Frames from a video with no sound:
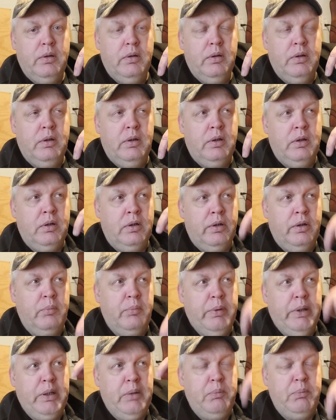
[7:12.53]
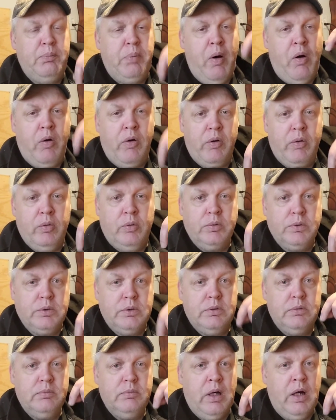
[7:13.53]
little bitty
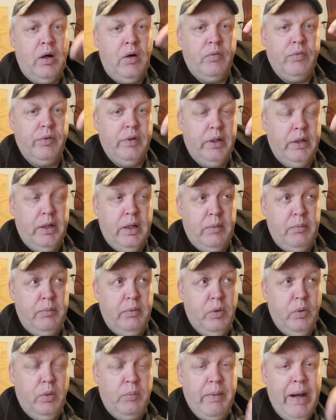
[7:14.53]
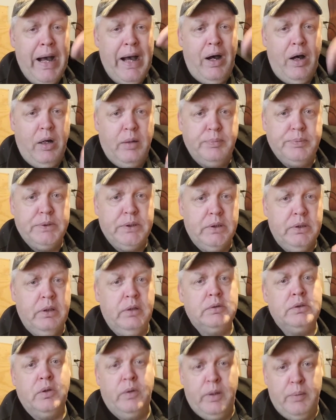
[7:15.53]
particles off, and then they do a
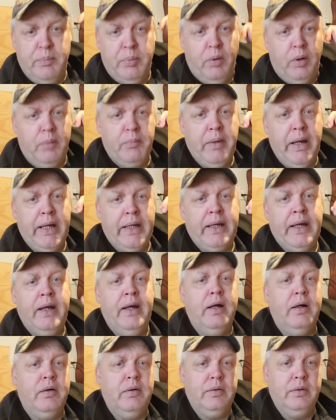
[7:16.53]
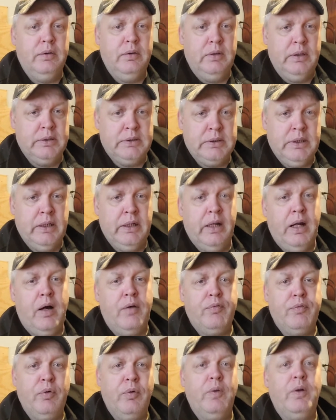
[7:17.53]
biopsy. So they pull it back out, they send it
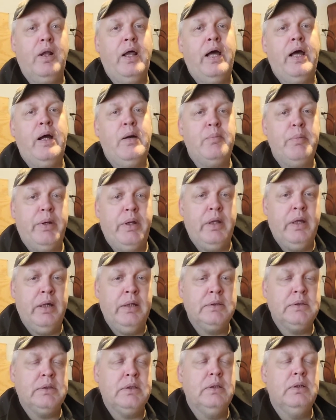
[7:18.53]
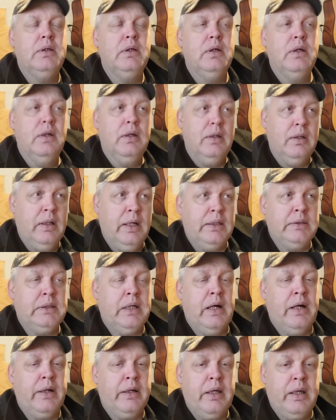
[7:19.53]
off to a lab and test it. That's
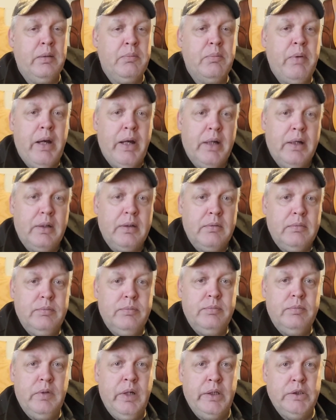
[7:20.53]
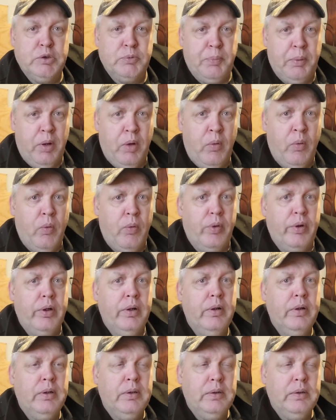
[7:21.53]
how it came back, H. pylori.